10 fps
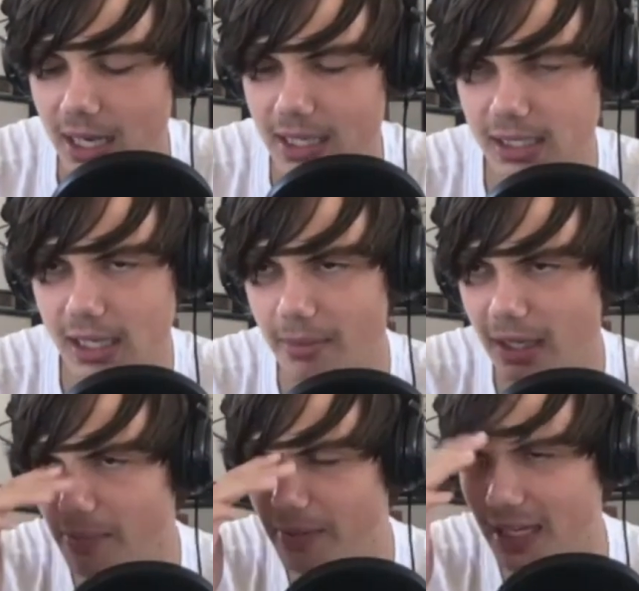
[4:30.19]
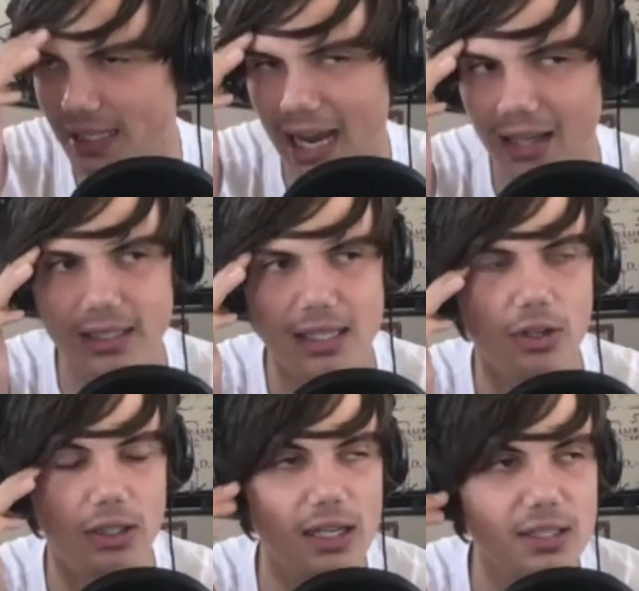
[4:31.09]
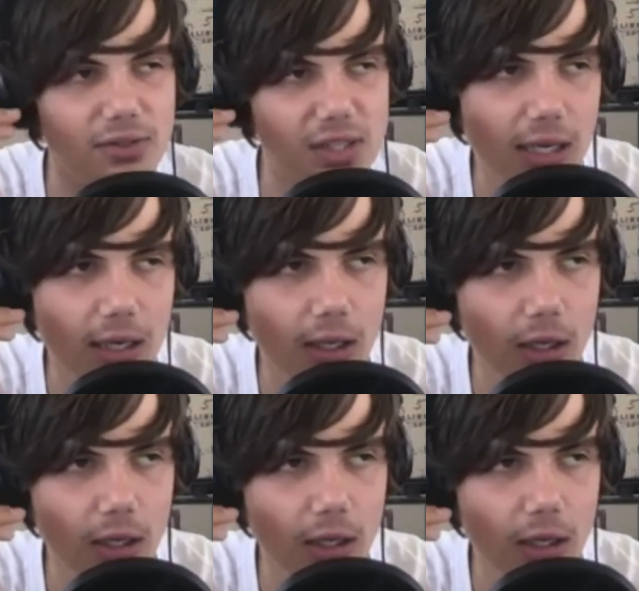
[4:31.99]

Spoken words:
And he's coming up against Alexander Gustafsson,